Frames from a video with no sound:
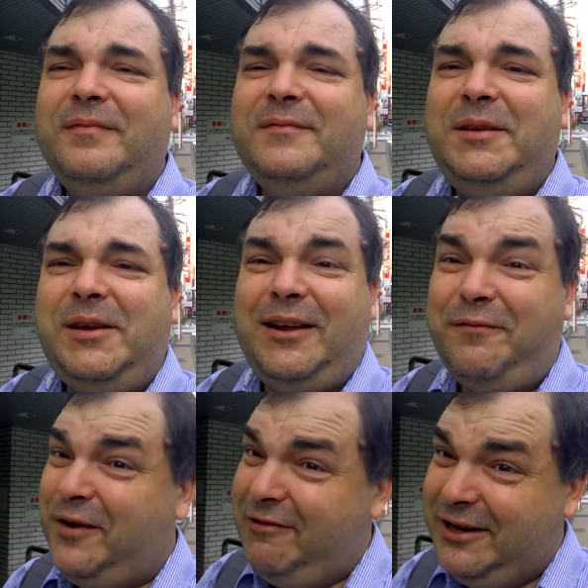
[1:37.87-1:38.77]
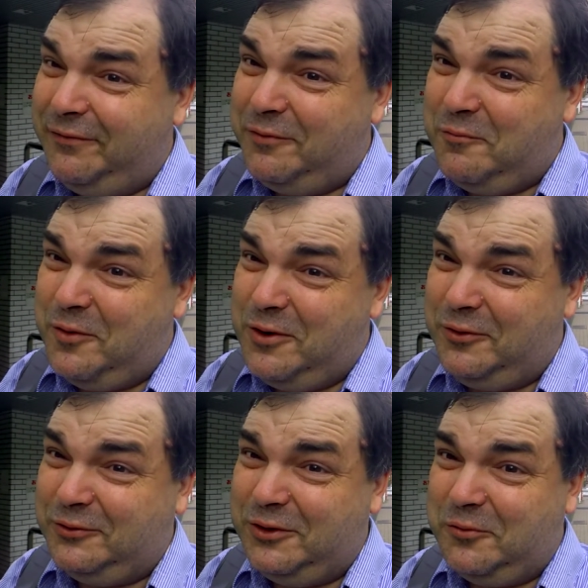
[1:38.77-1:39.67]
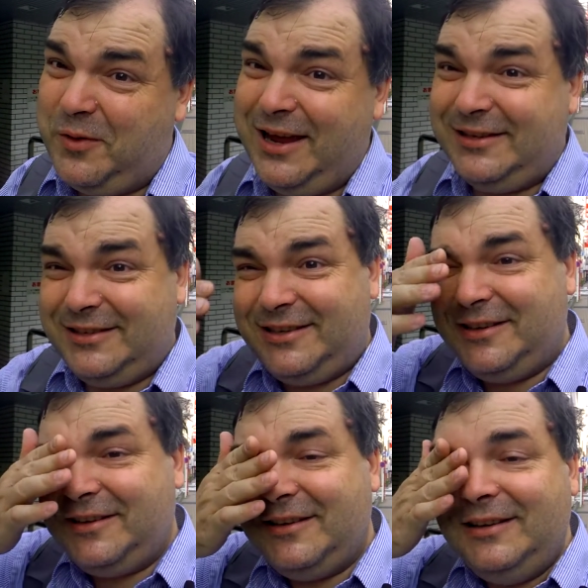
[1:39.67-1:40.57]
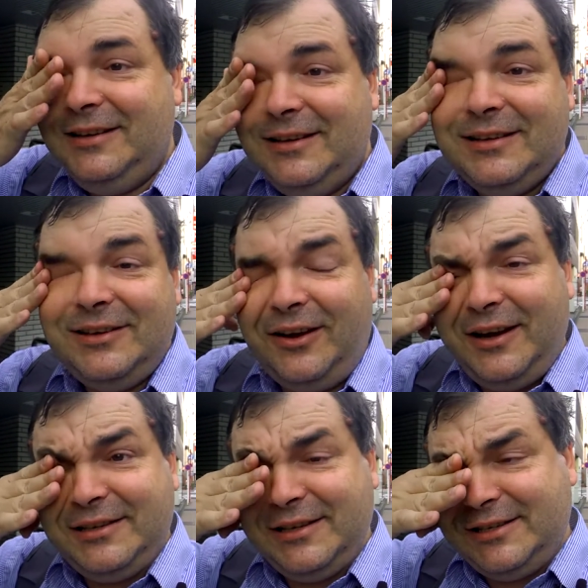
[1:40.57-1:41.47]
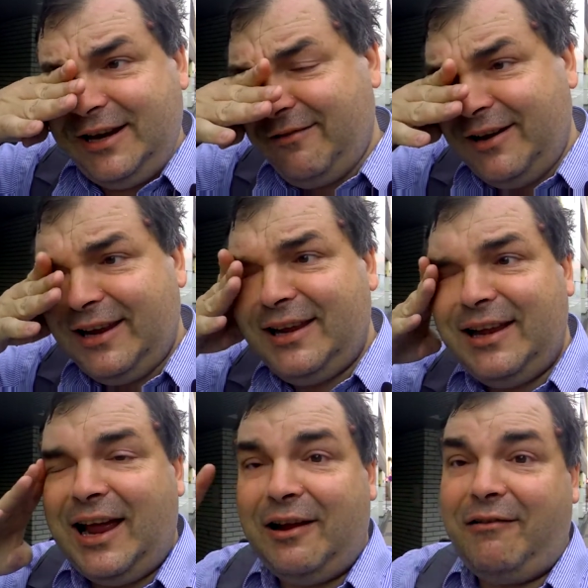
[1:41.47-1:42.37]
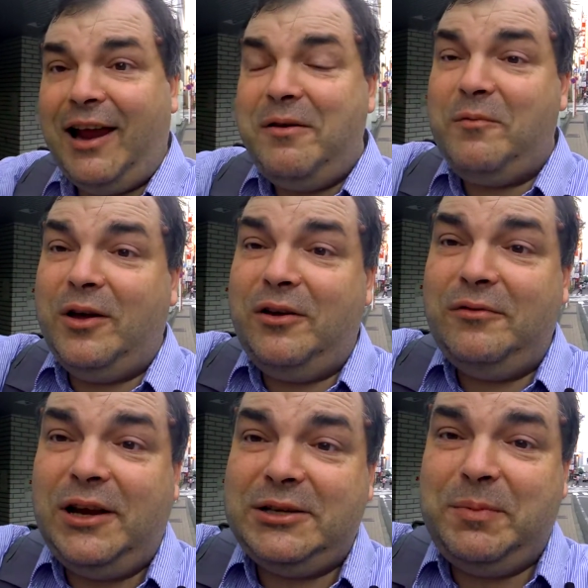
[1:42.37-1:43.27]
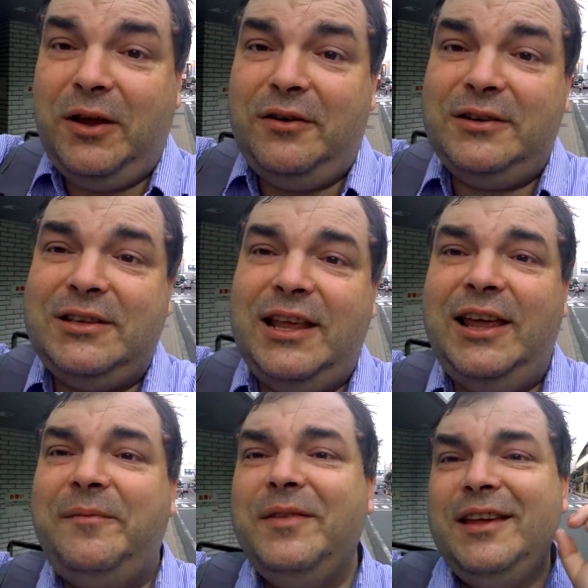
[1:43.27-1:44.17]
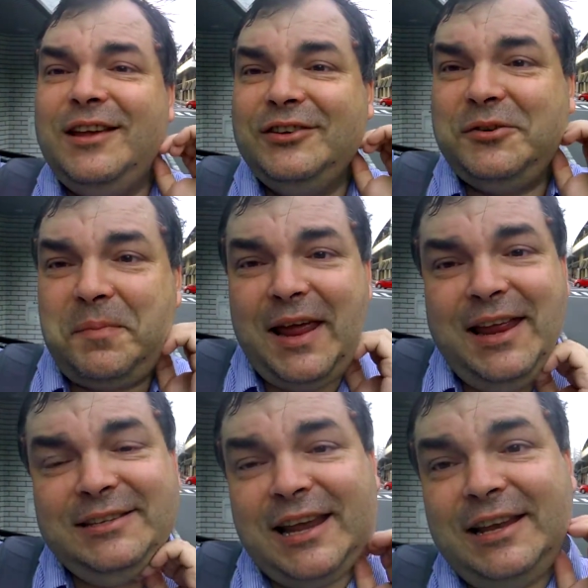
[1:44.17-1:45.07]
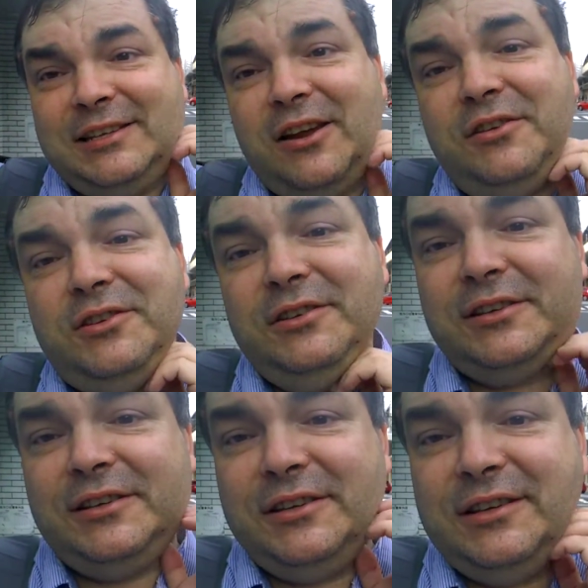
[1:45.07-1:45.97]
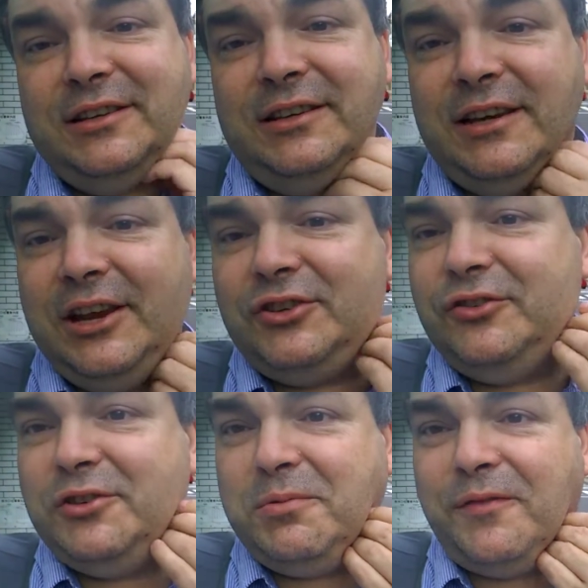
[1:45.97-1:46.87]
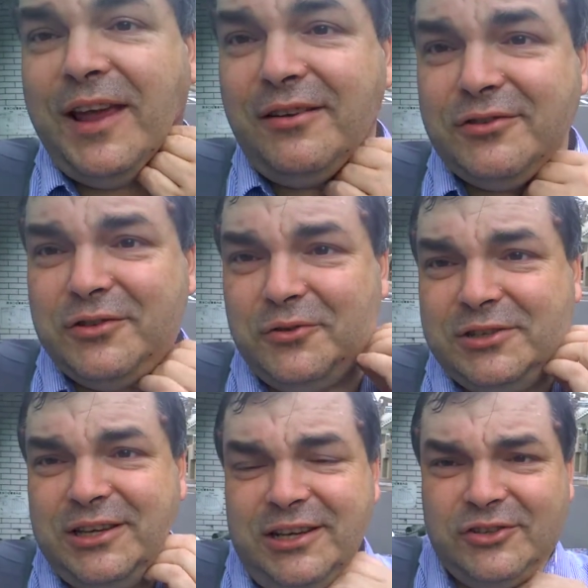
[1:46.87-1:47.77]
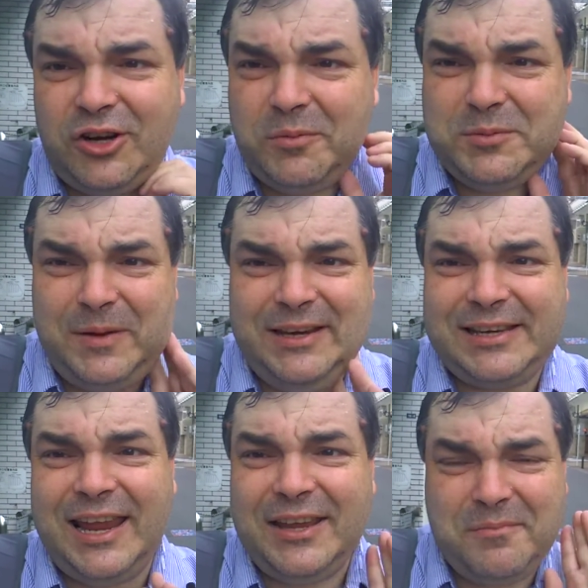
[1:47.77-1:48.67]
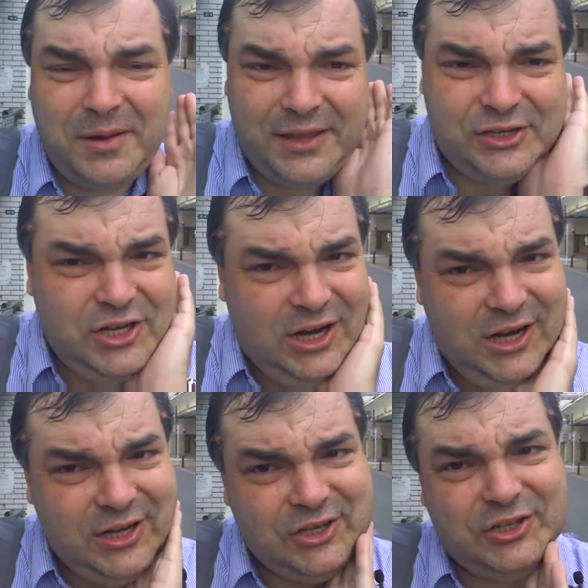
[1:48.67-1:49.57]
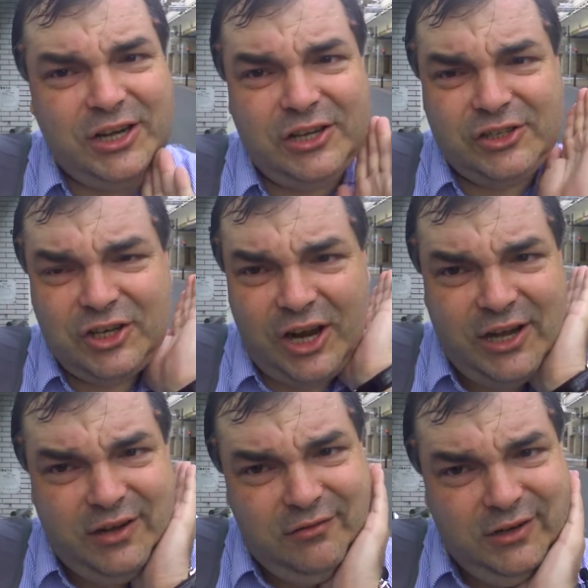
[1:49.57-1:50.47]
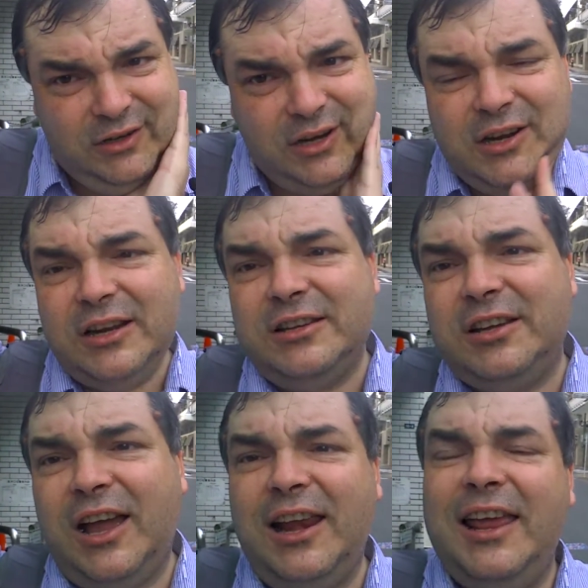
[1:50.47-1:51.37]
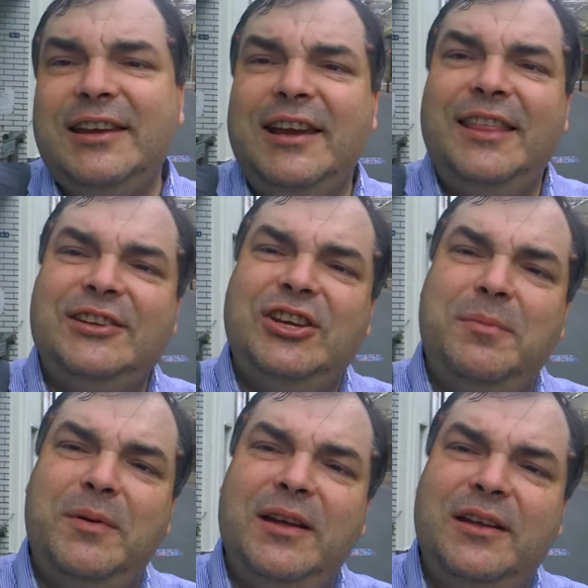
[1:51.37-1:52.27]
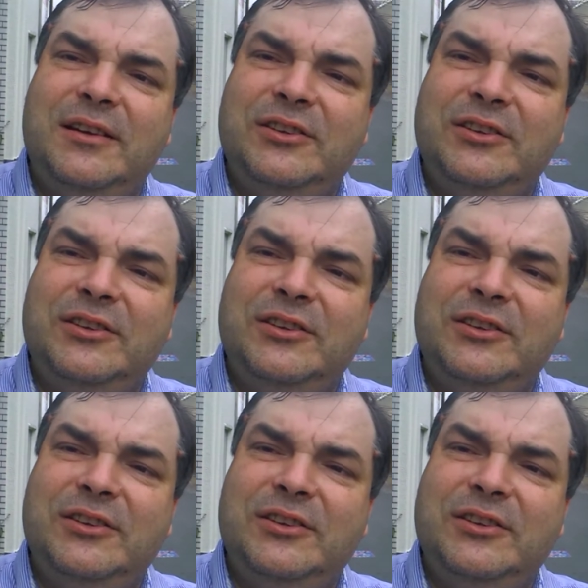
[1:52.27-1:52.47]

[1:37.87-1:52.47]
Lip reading: very different world to the West. Not necessarily a great world, let's be honest there. Japan's had its own issues with outsourcing and jobs being taken by in China and Thailand and other cheaper